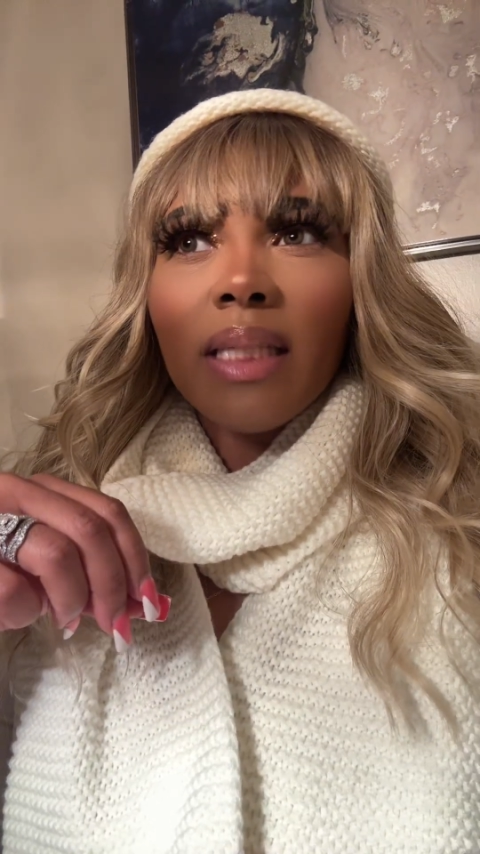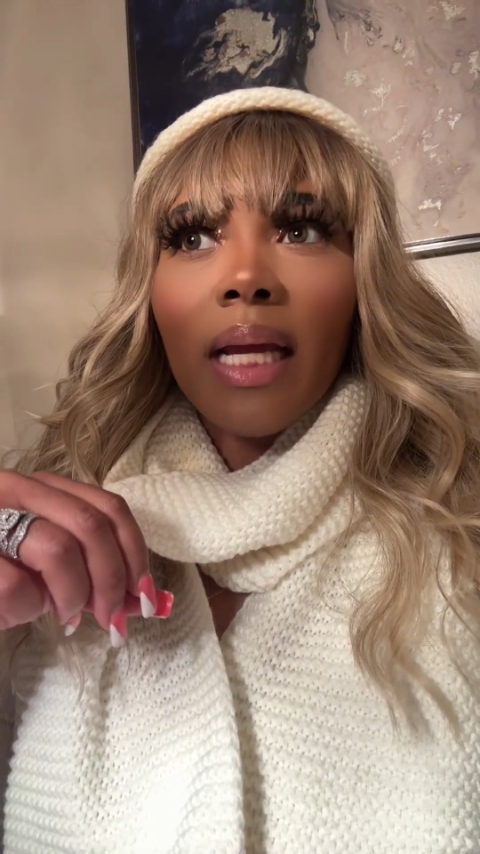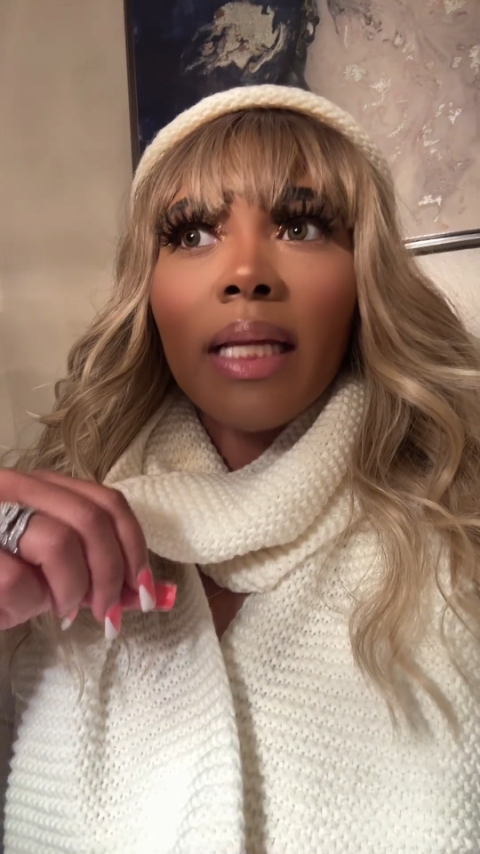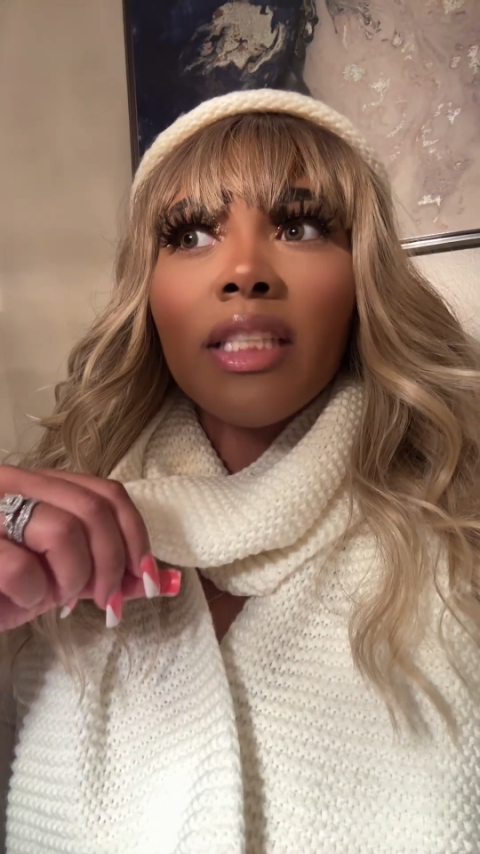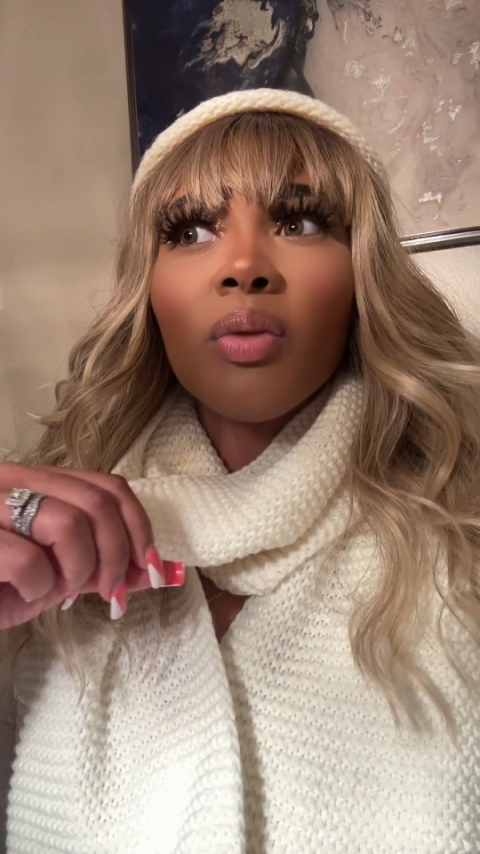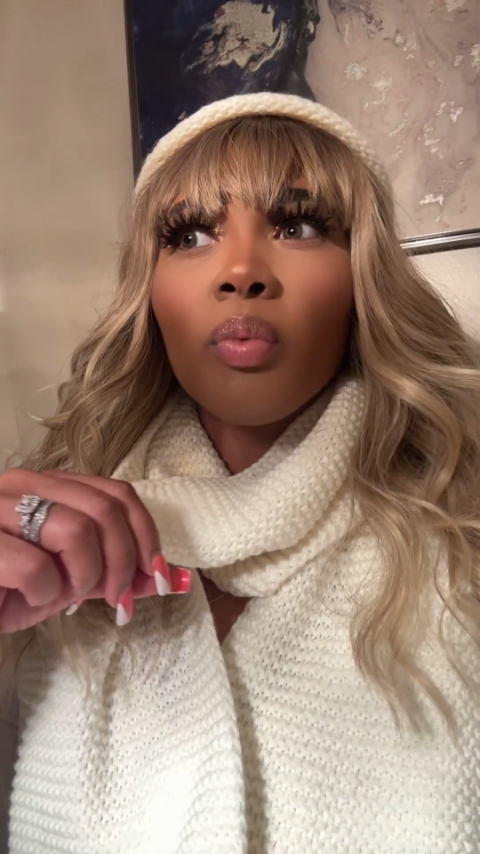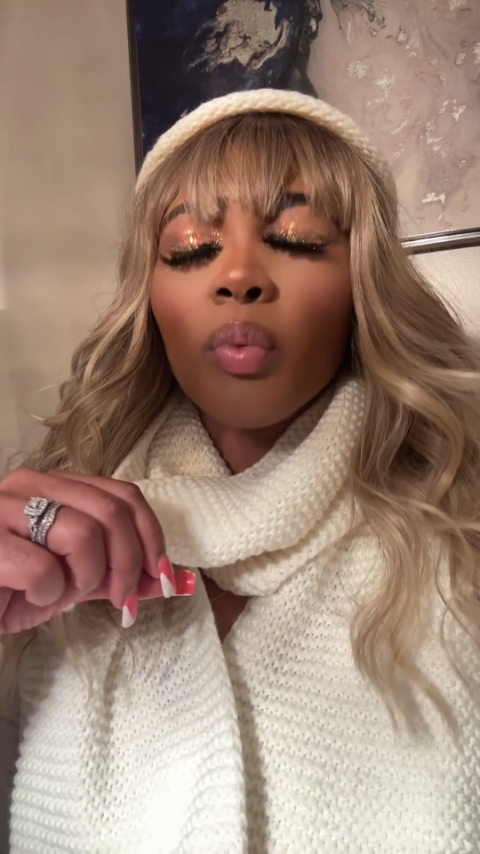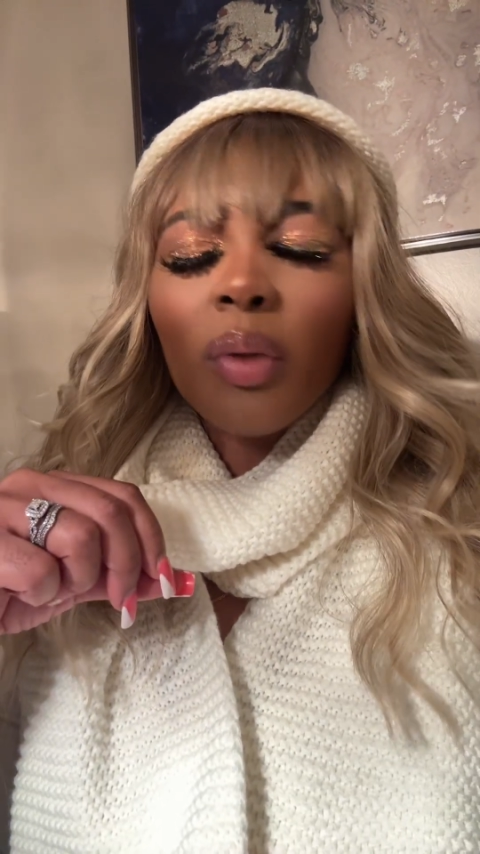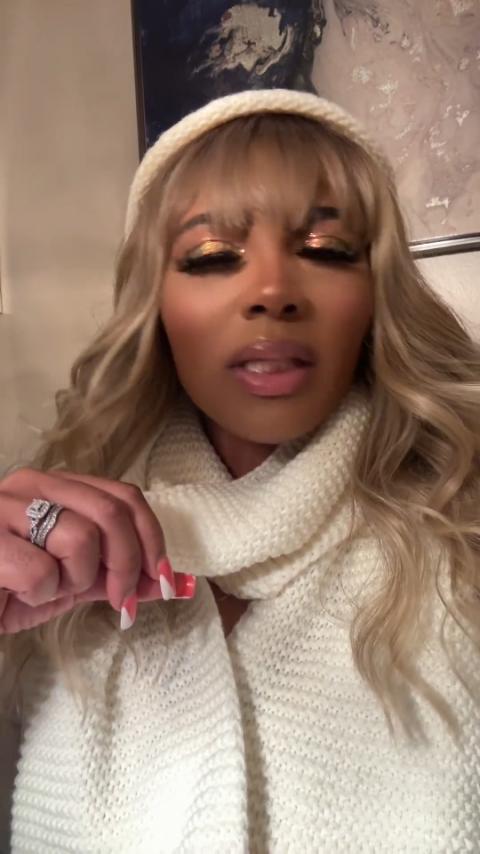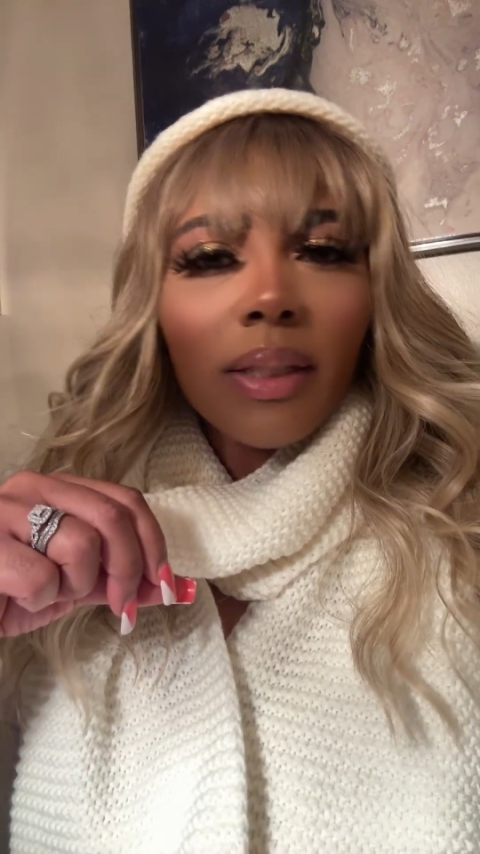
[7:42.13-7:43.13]
and it's
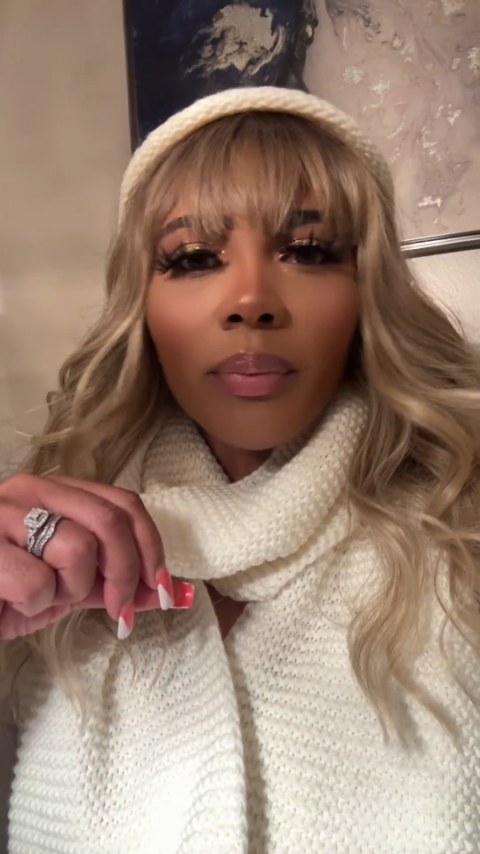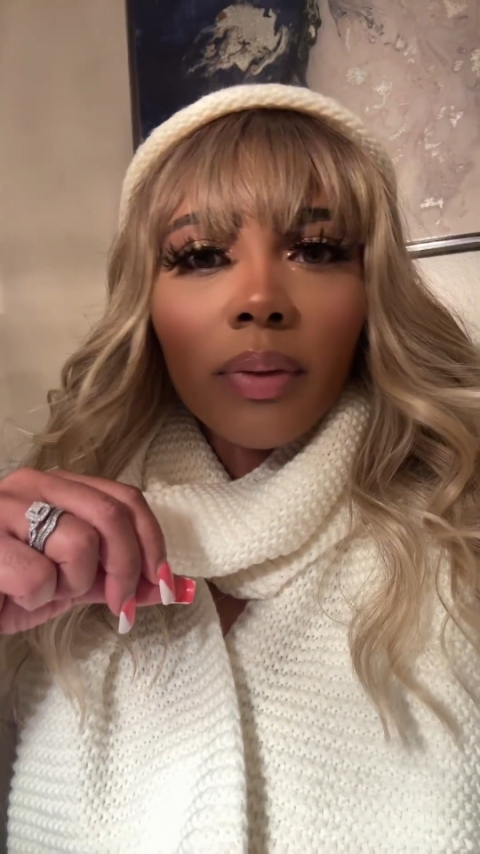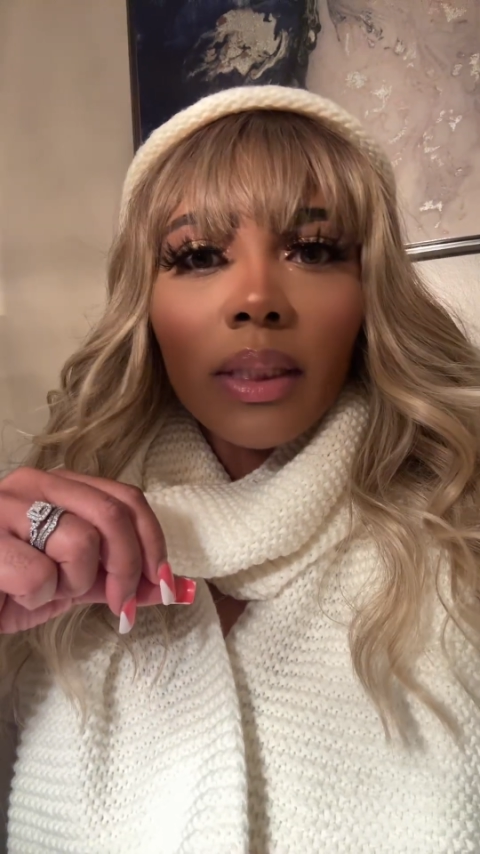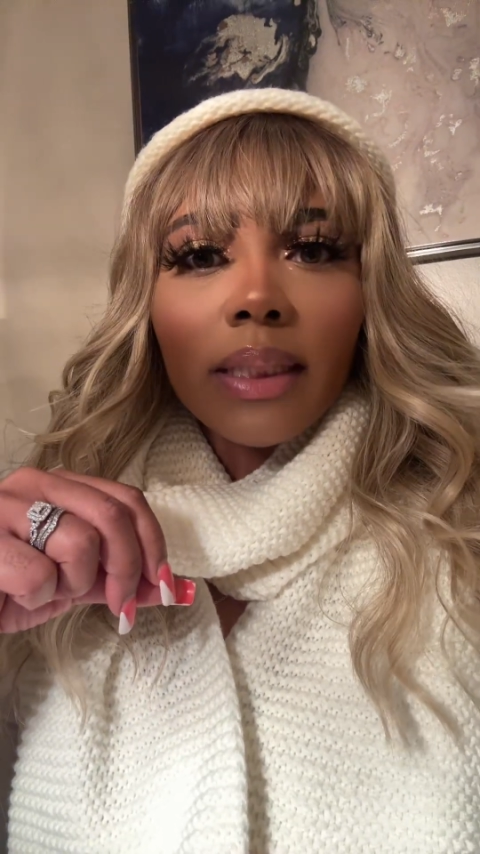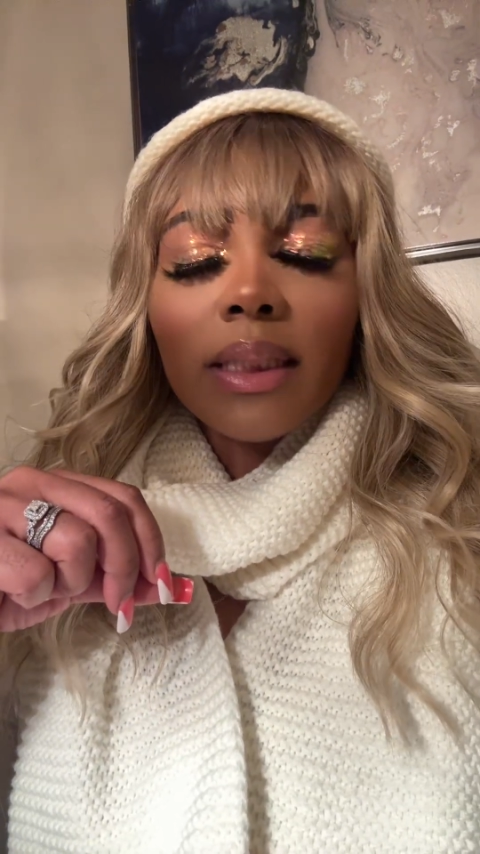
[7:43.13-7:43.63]
really, really